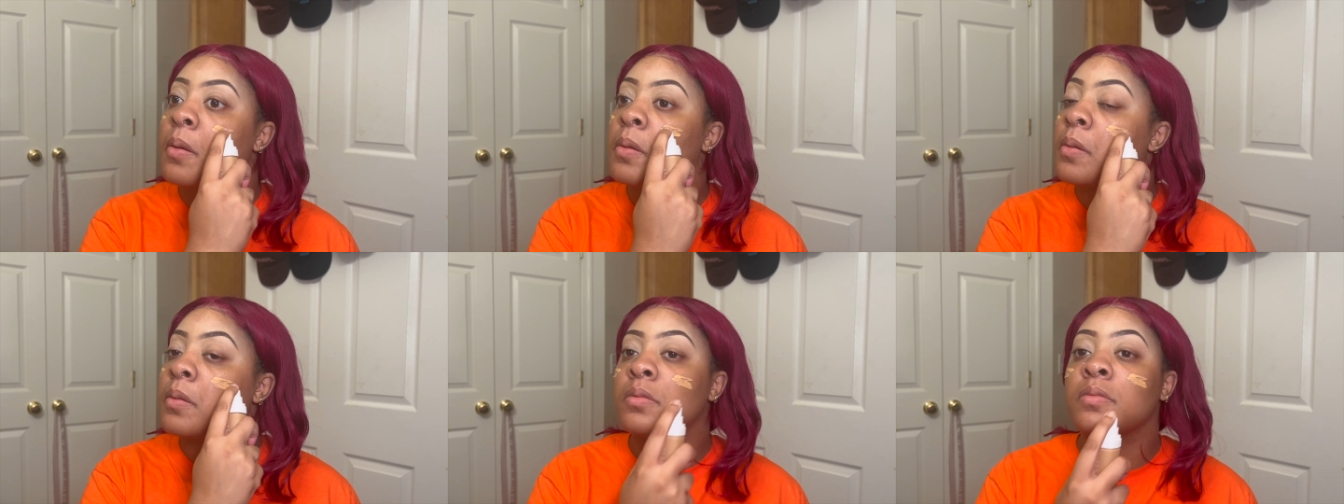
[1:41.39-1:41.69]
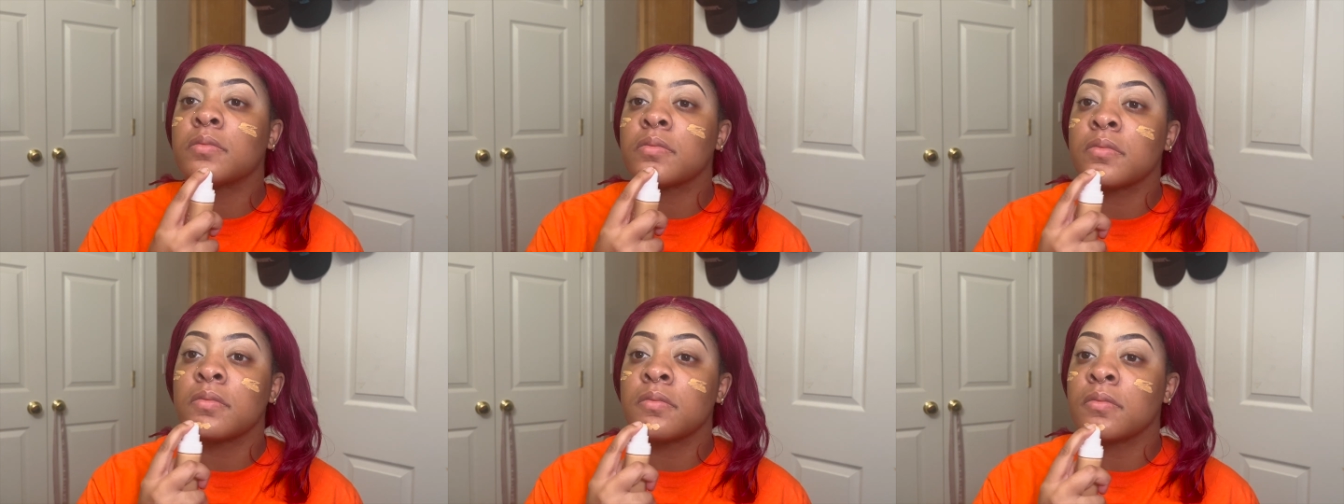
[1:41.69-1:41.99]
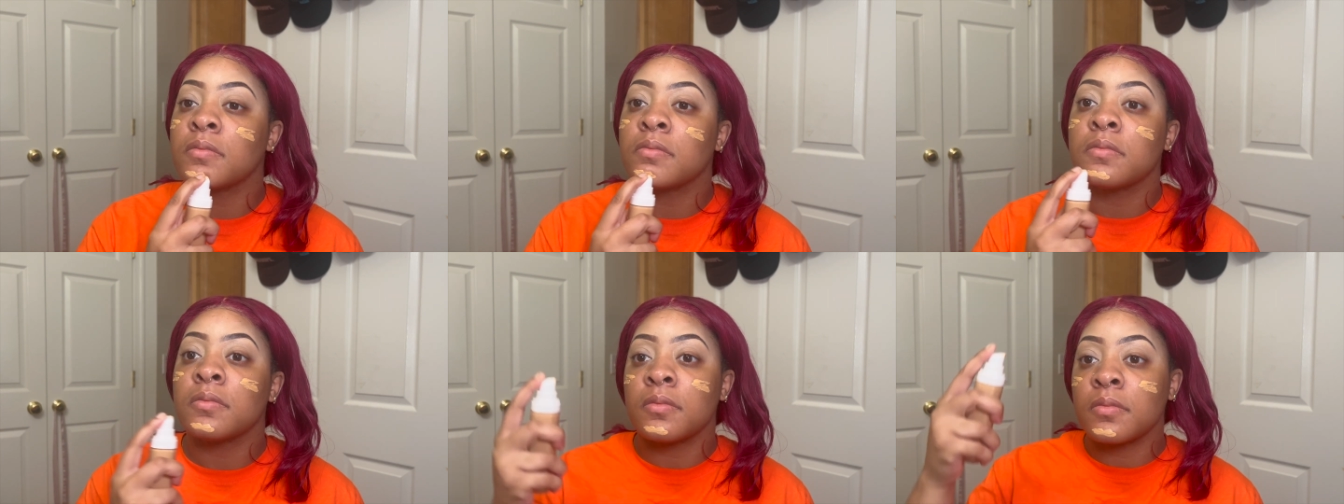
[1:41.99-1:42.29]

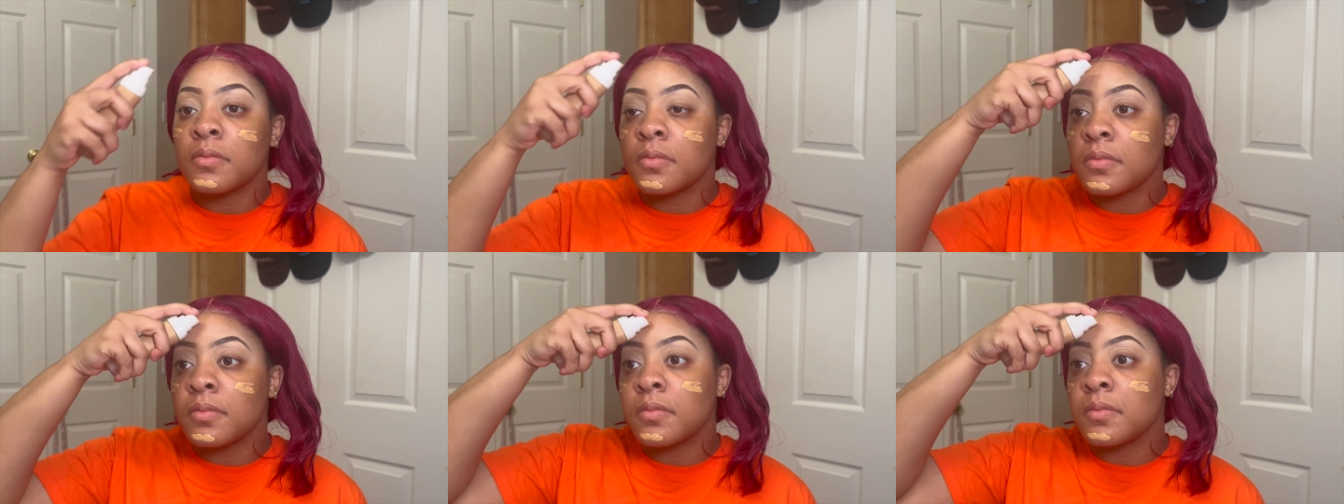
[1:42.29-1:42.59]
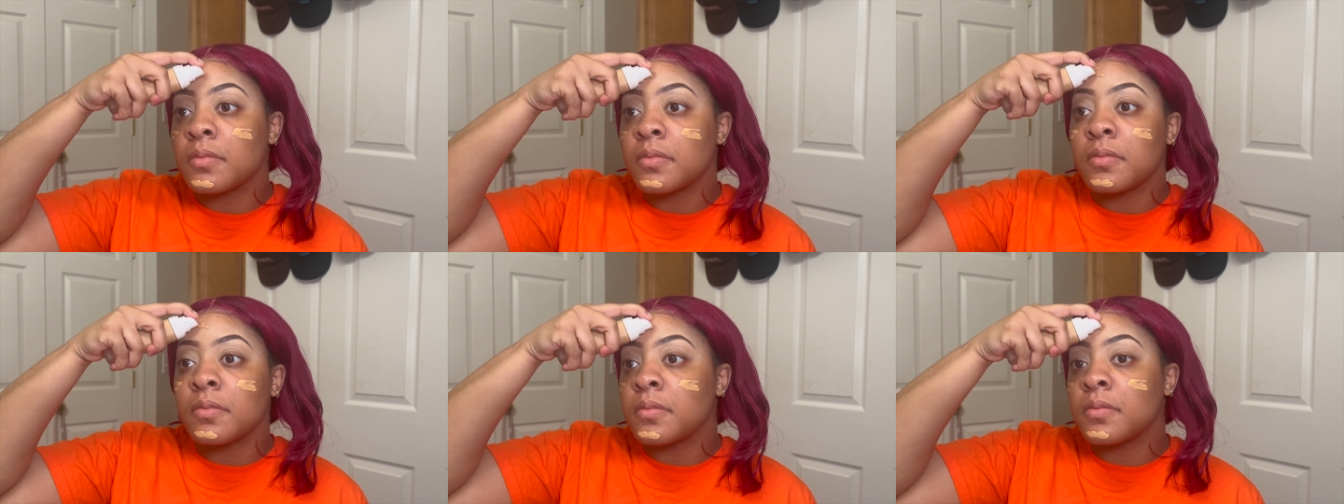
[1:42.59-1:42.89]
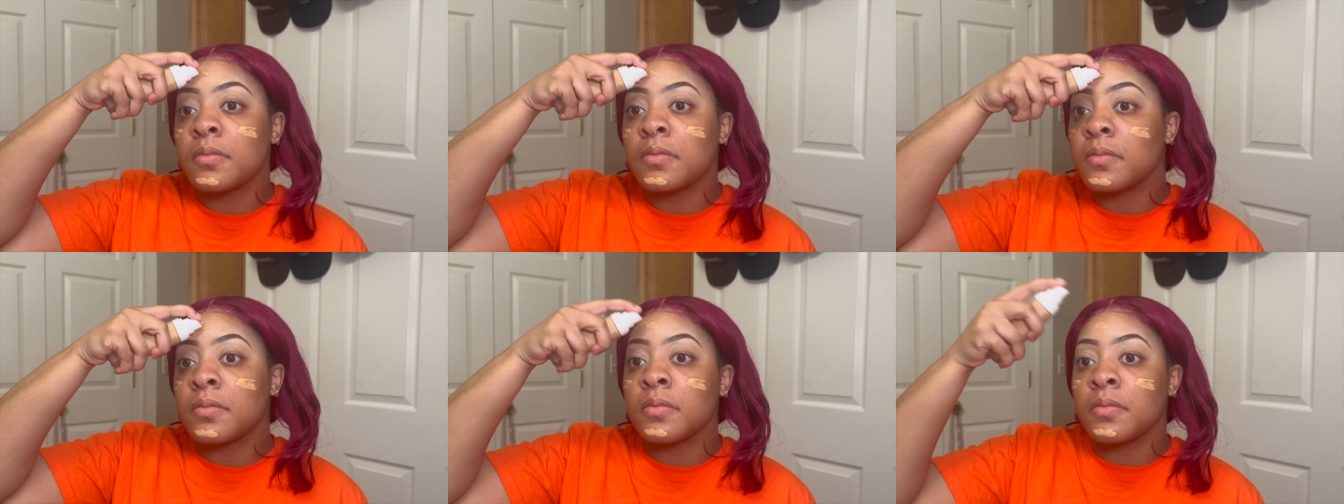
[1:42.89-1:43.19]
Foundation in the color
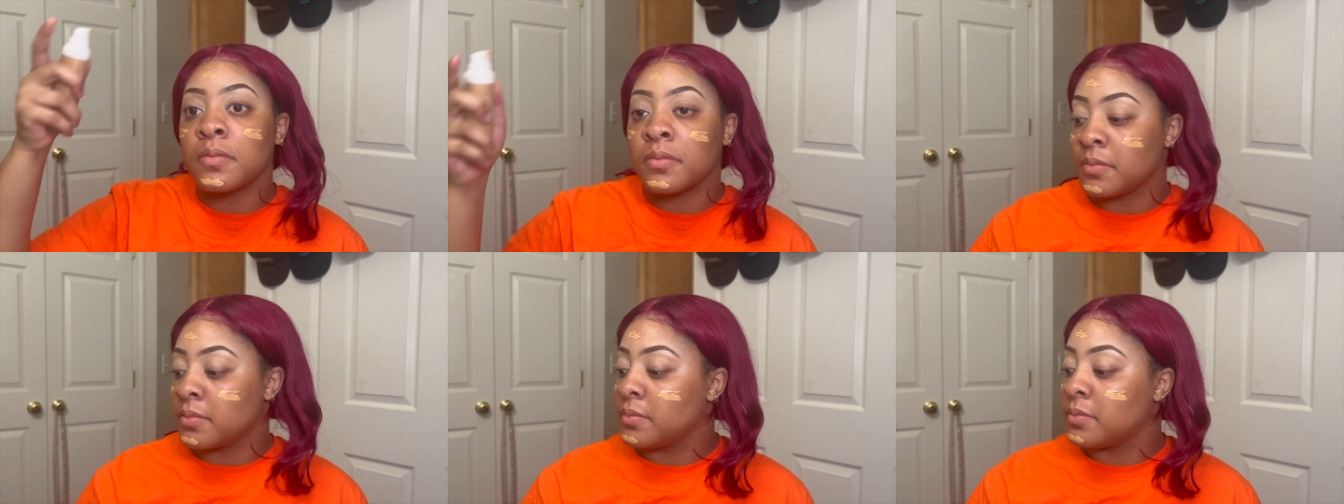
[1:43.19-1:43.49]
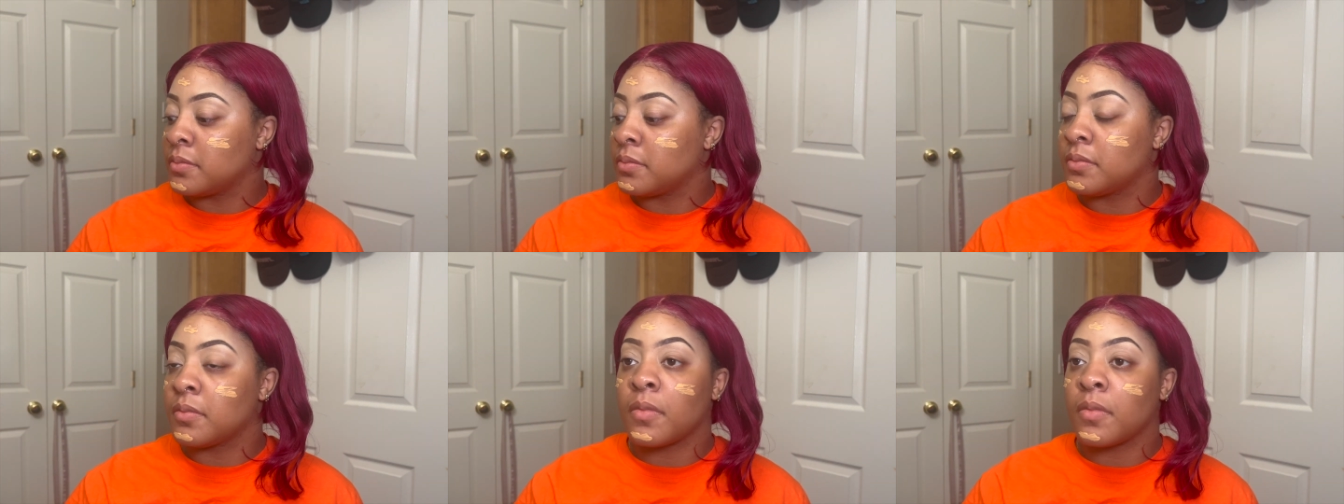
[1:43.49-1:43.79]
310.